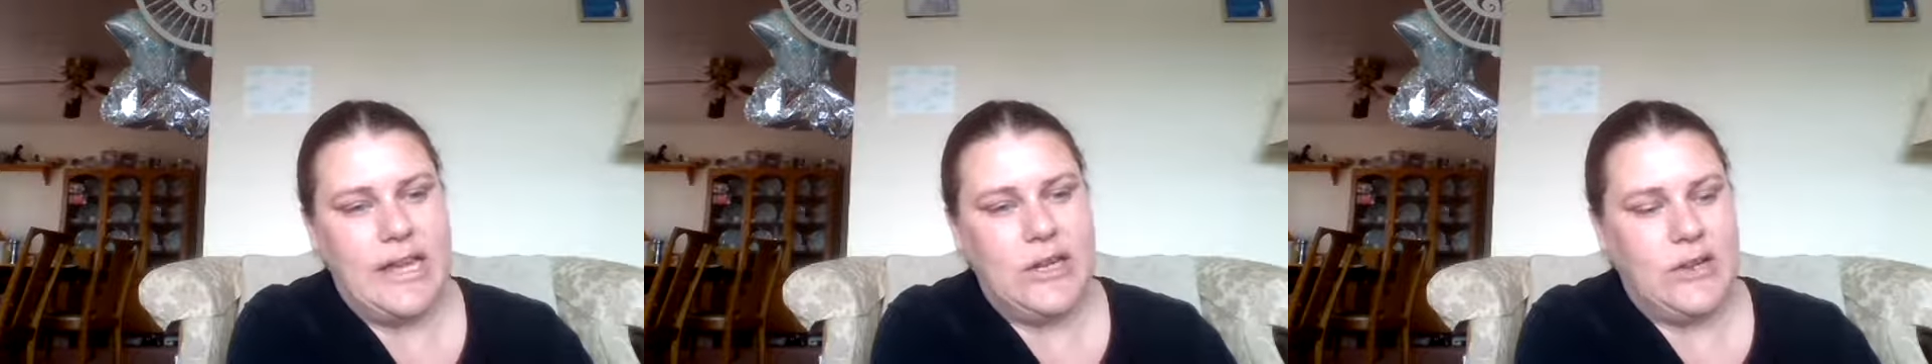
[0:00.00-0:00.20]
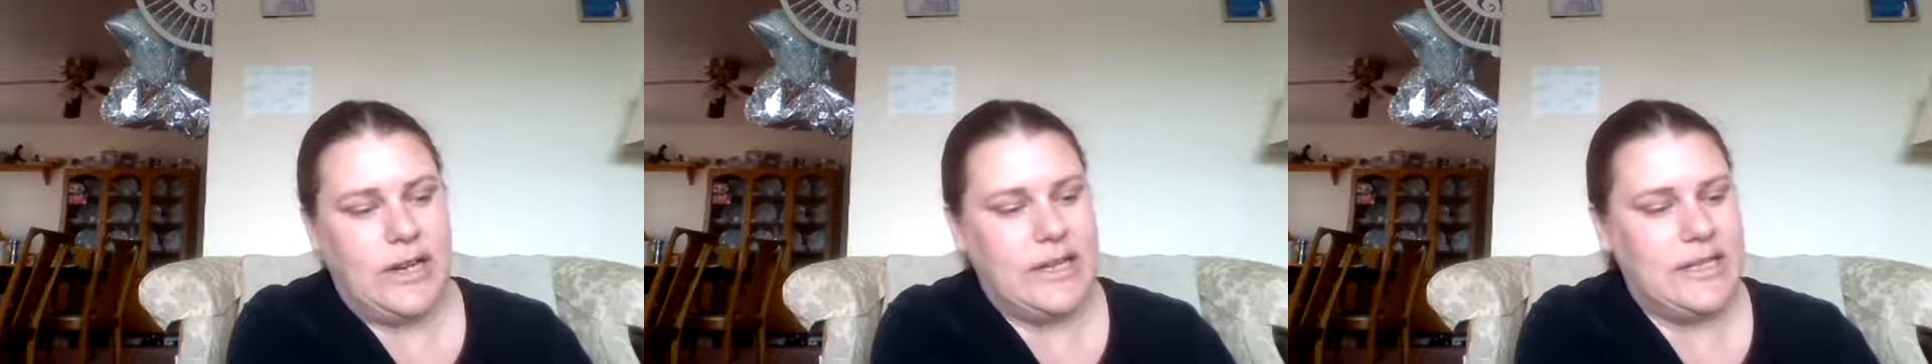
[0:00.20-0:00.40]

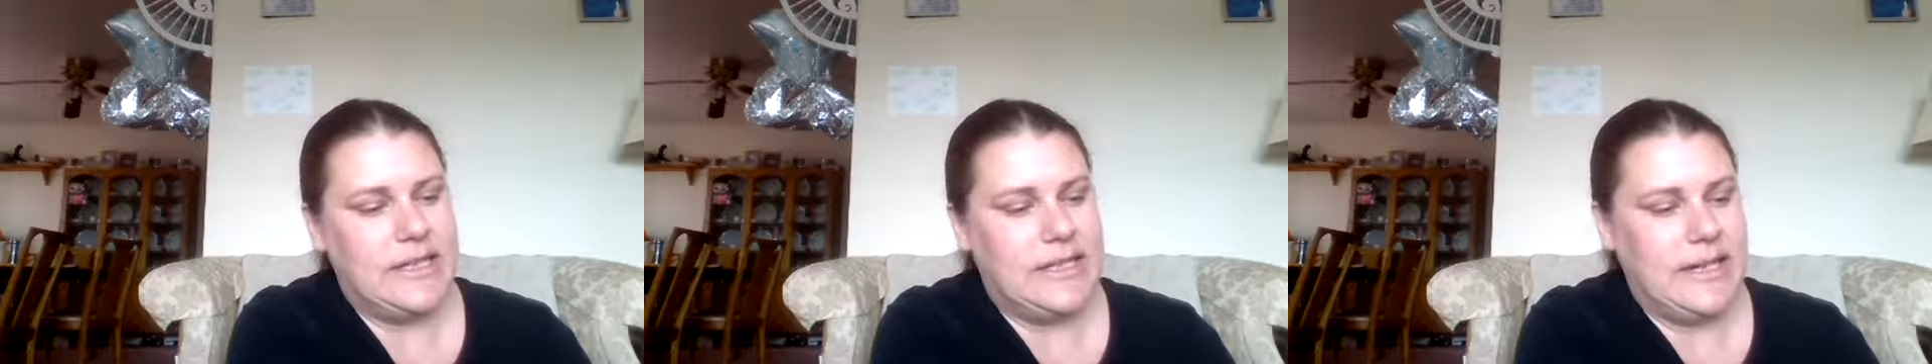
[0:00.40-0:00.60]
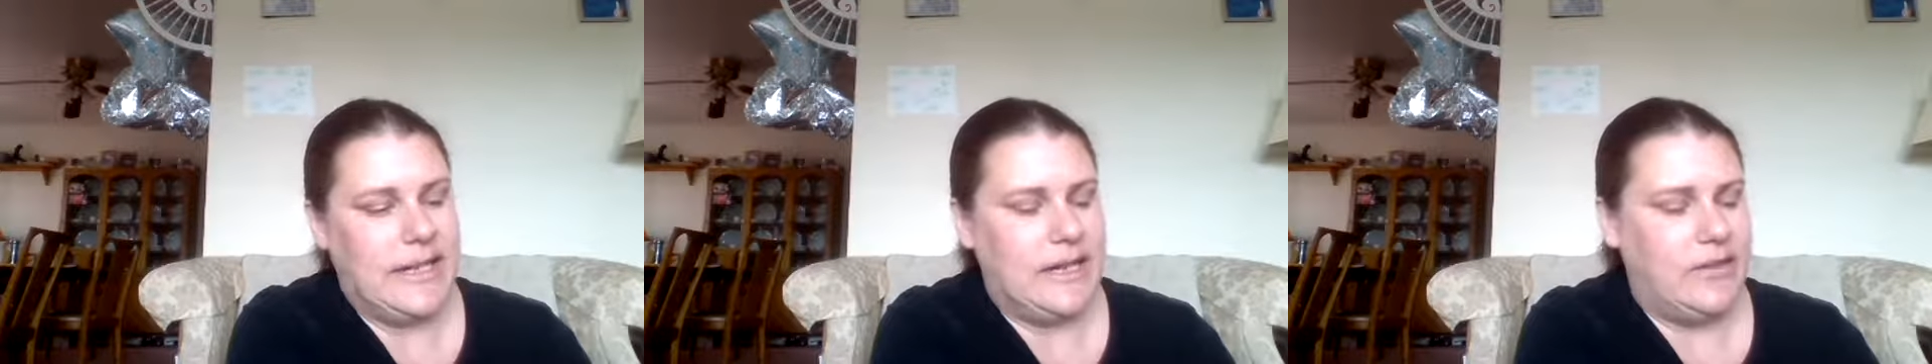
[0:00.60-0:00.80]
you can
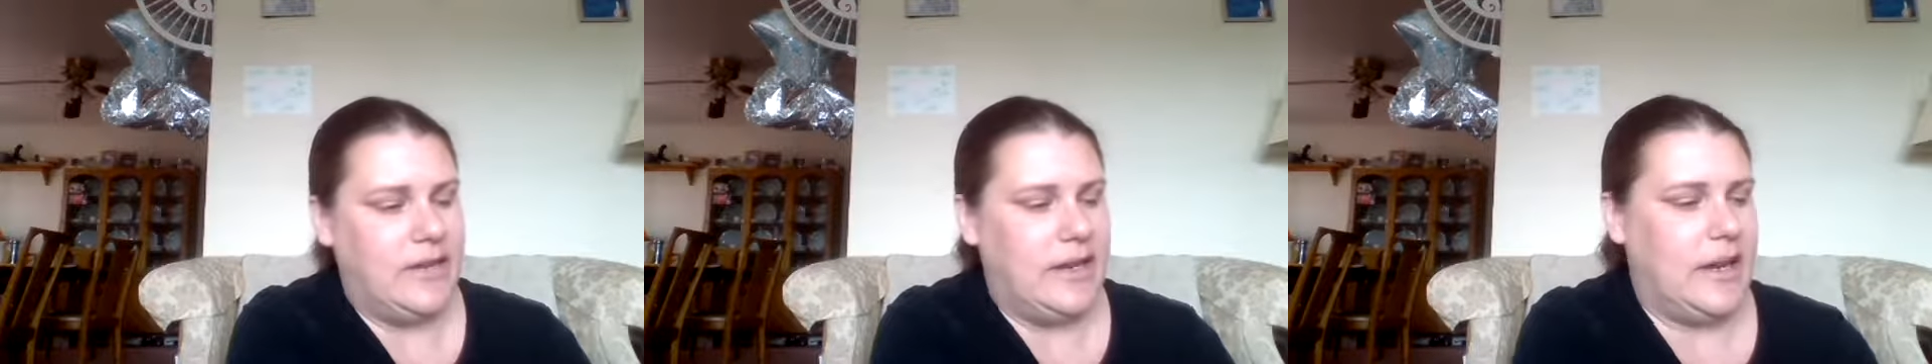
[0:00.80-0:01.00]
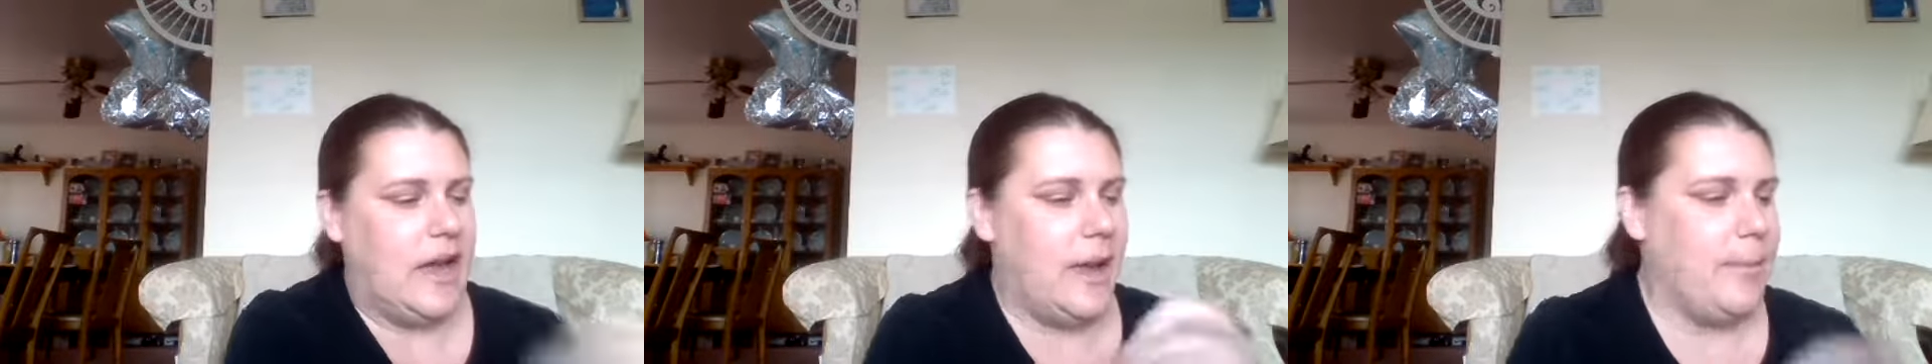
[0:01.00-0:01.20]
see
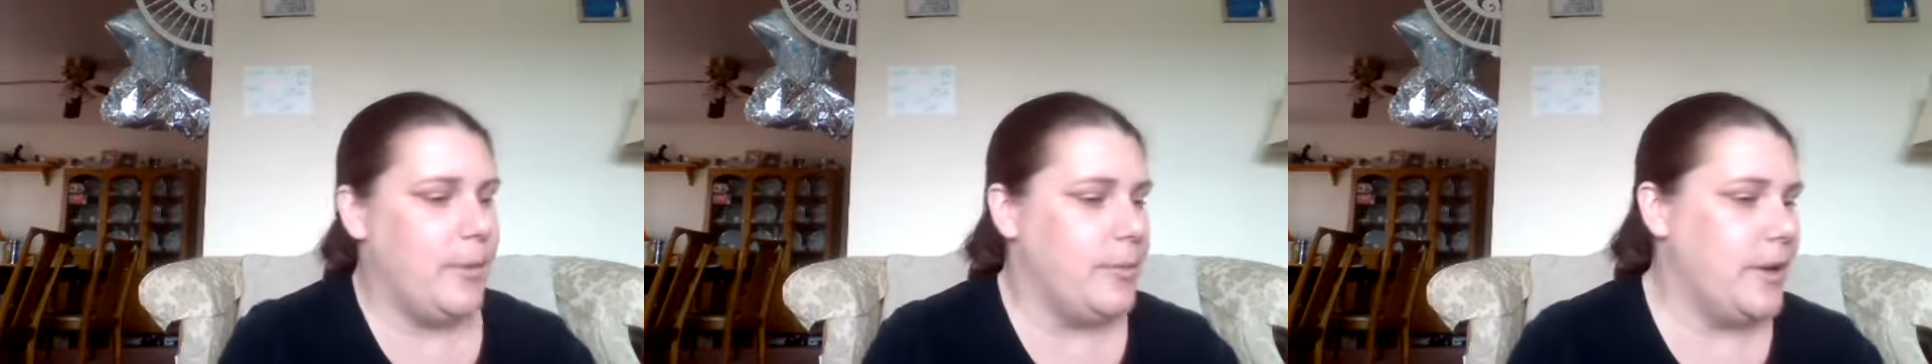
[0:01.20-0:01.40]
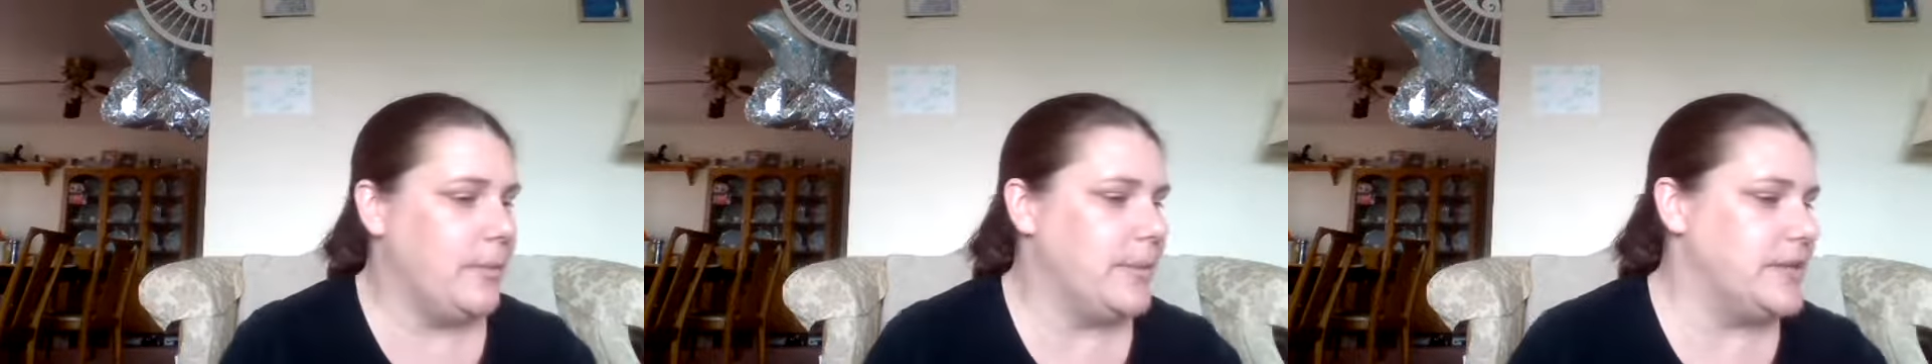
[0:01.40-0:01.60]
the
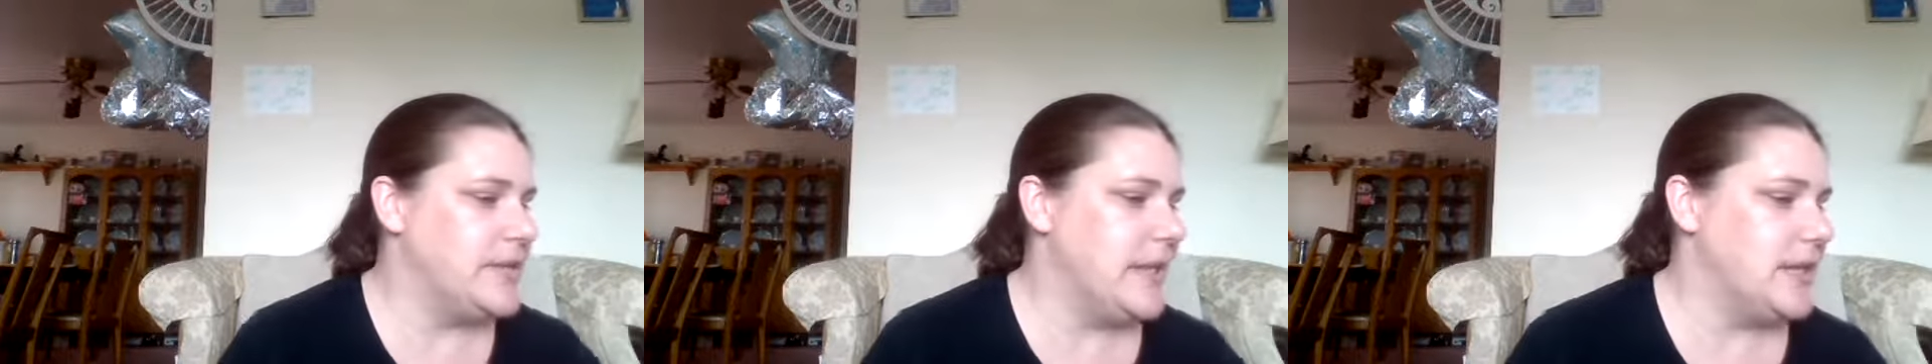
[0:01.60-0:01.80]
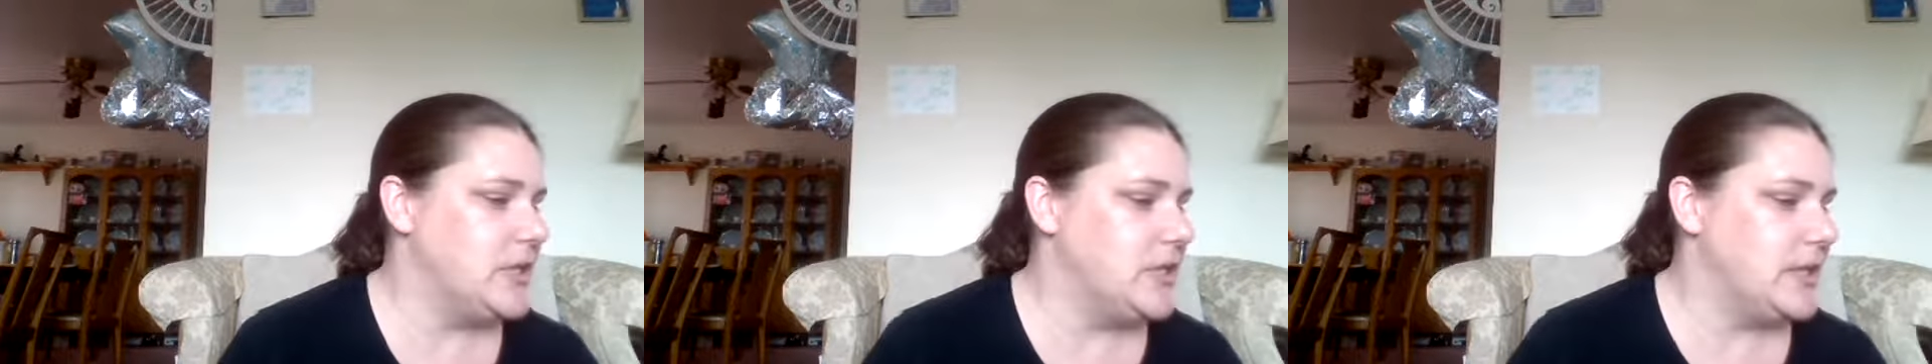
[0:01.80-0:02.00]

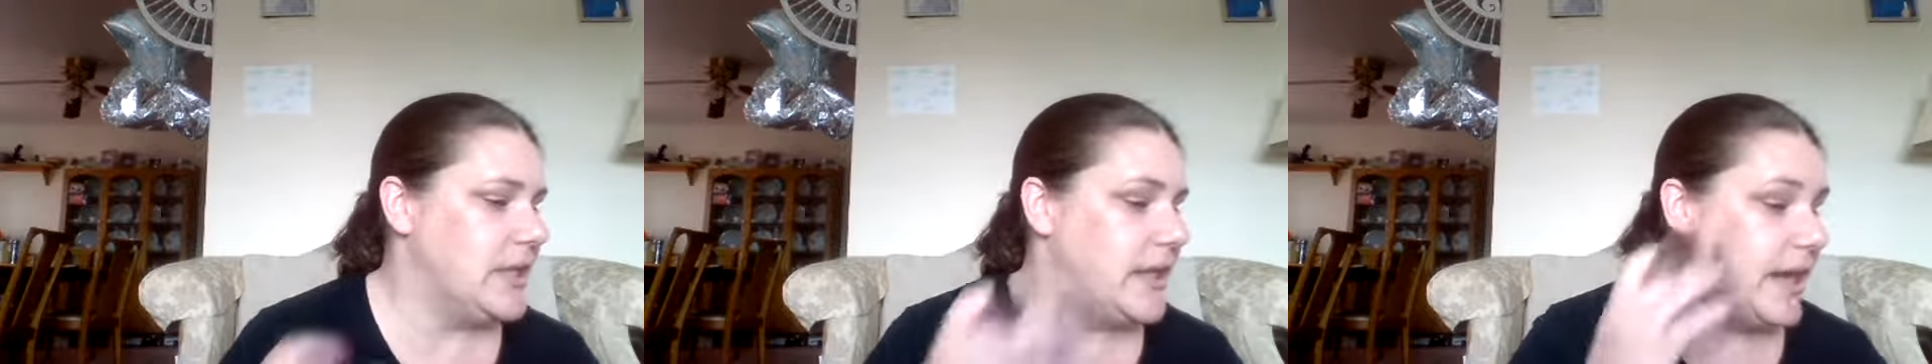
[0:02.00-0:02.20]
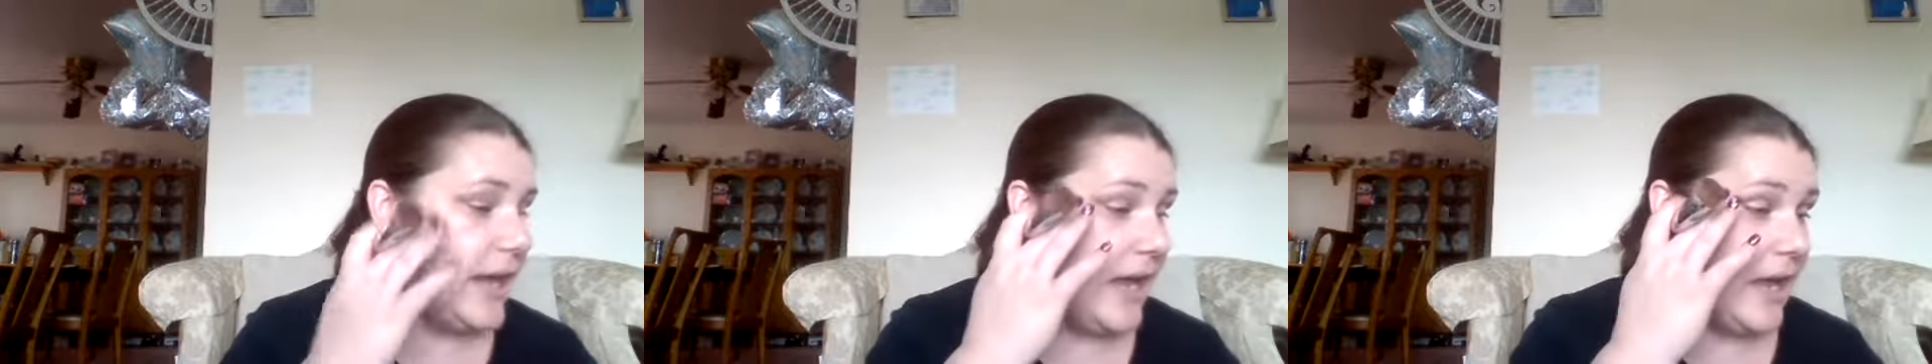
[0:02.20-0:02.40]
hyperpigmentation that
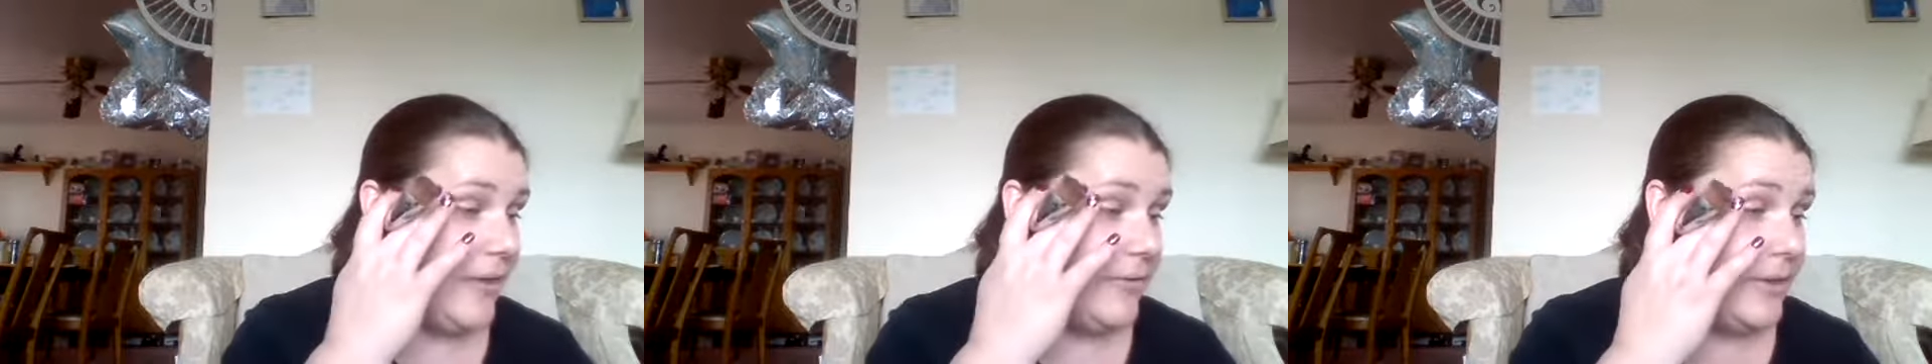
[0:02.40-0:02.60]
I have